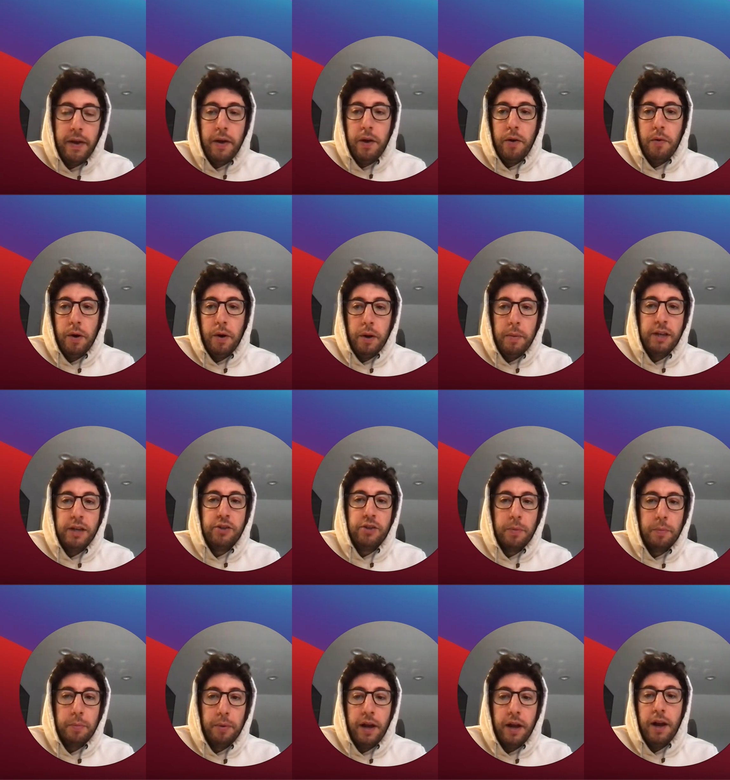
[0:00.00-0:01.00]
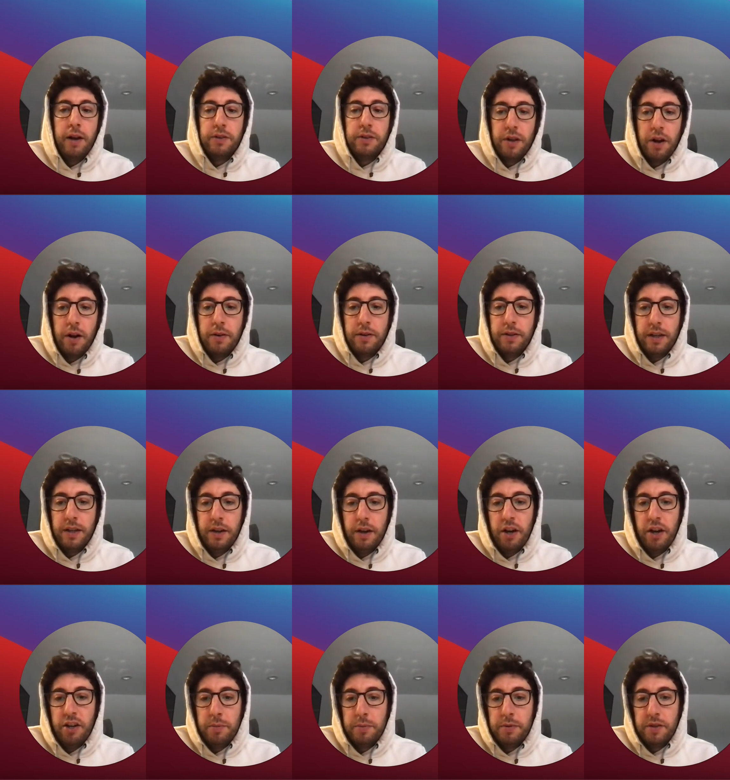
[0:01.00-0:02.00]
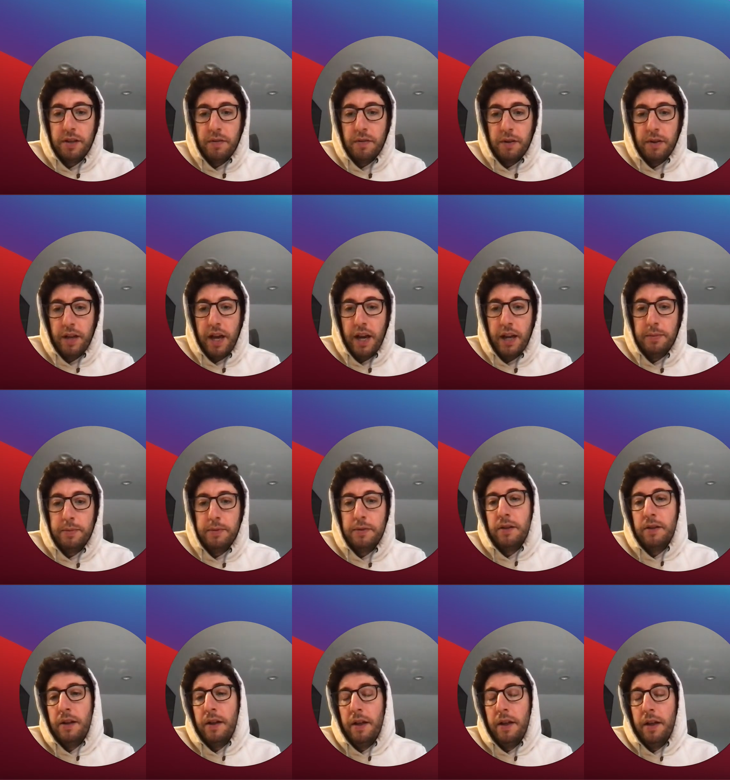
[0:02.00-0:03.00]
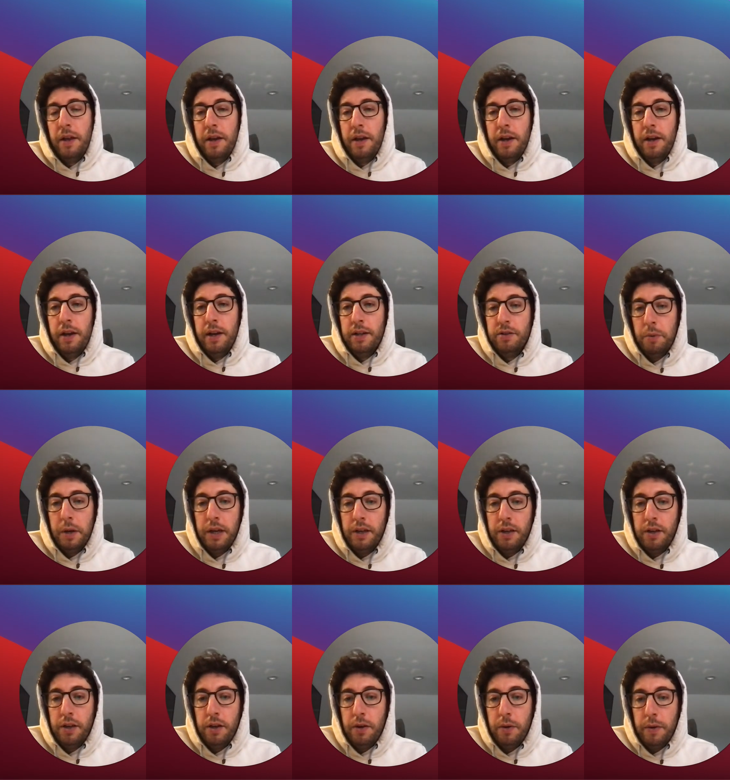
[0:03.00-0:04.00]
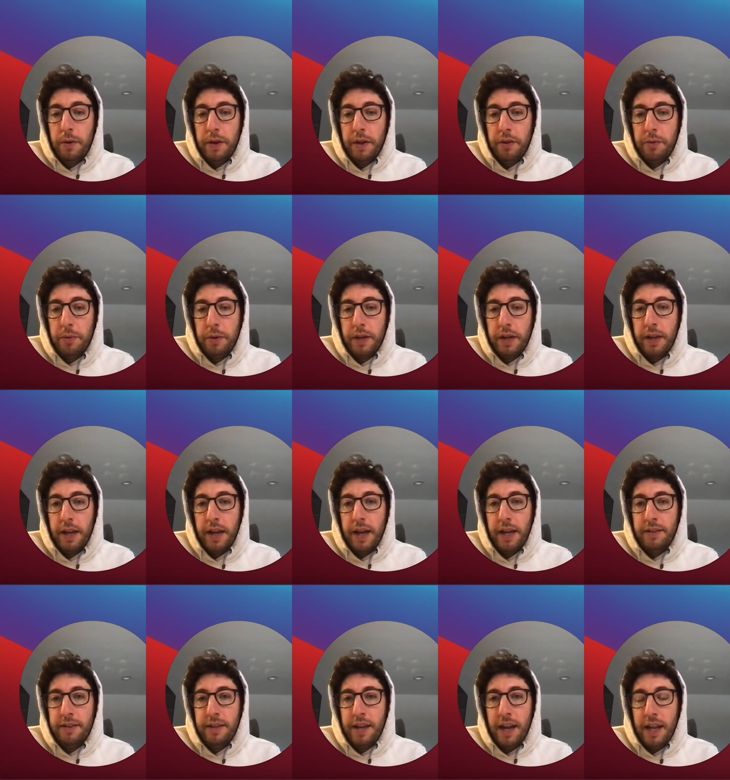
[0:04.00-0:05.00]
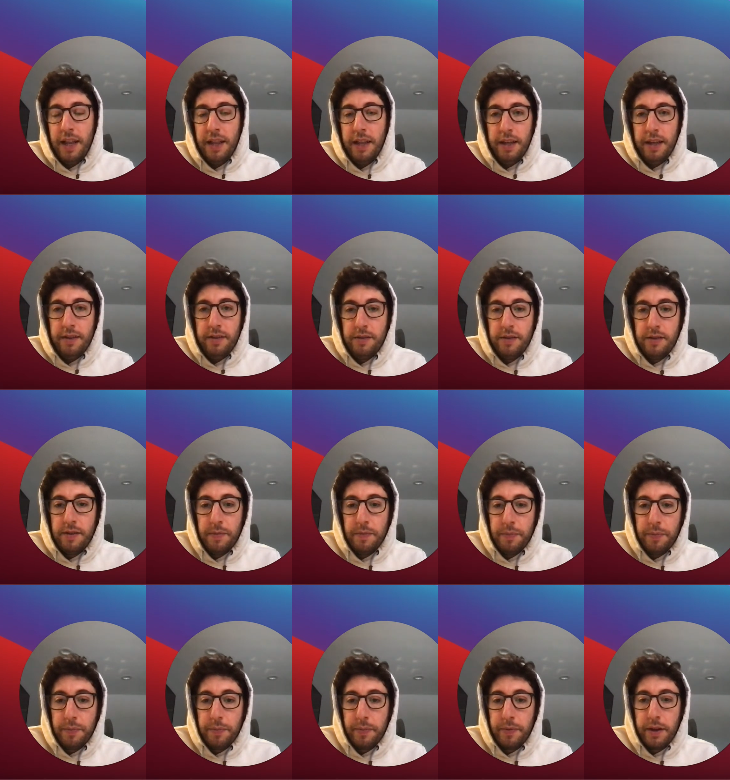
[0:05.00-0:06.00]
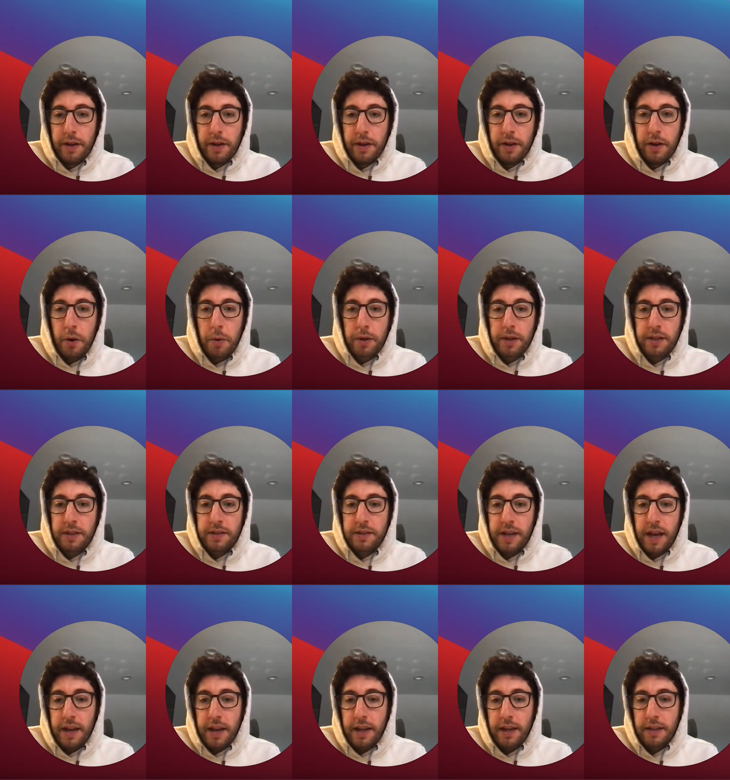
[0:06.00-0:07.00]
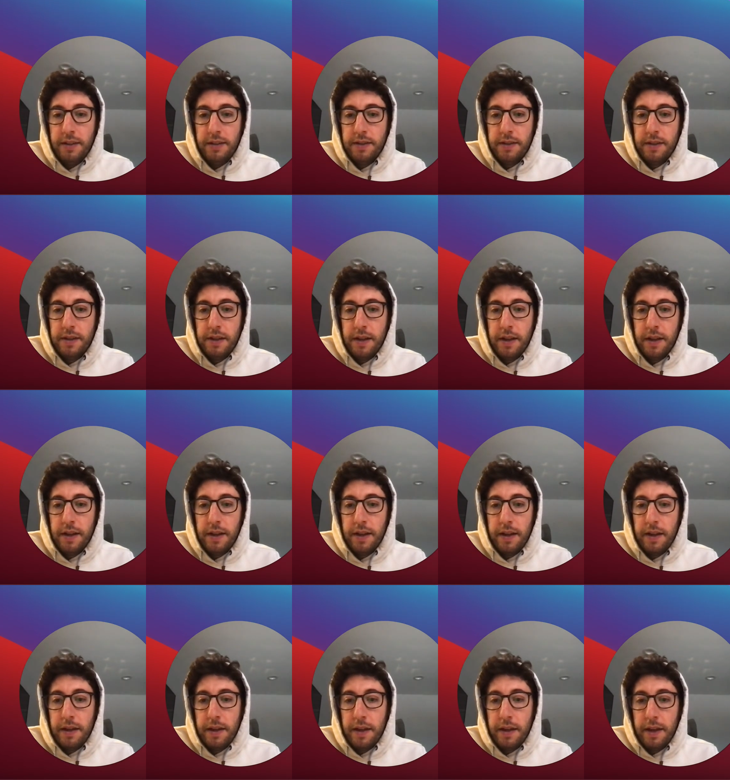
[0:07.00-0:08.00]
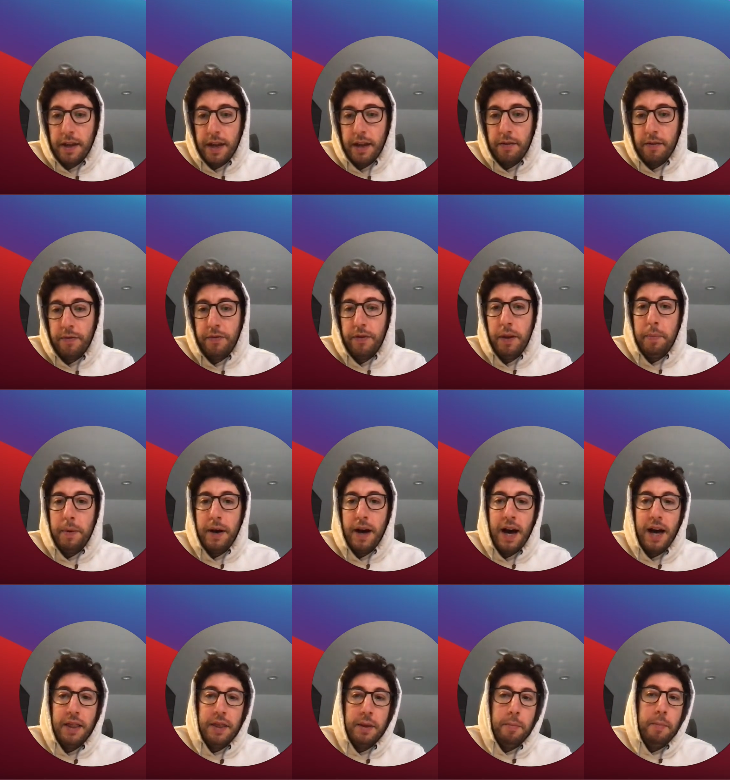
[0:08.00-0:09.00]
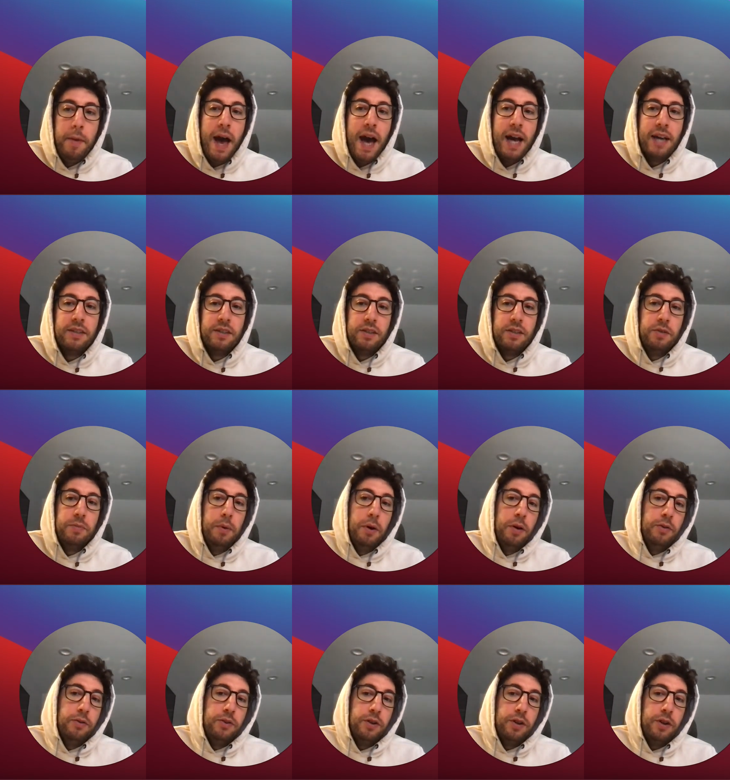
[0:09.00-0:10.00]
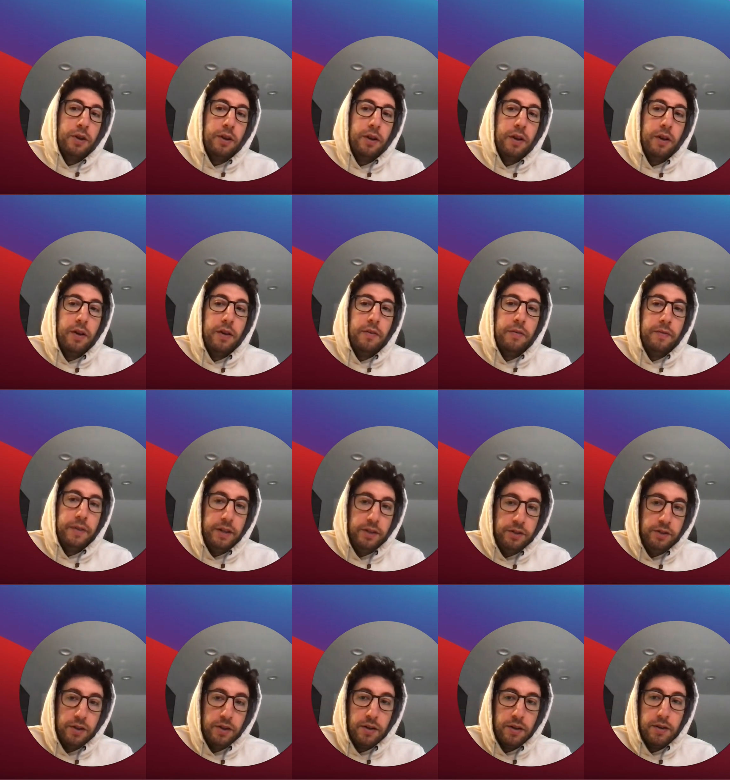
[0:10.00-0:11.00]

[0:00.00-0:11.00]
we want to make sure players aren't in 100% of our lineups. So what we could do is we could exit out of this, go into settings, and flip on the max exposure feature.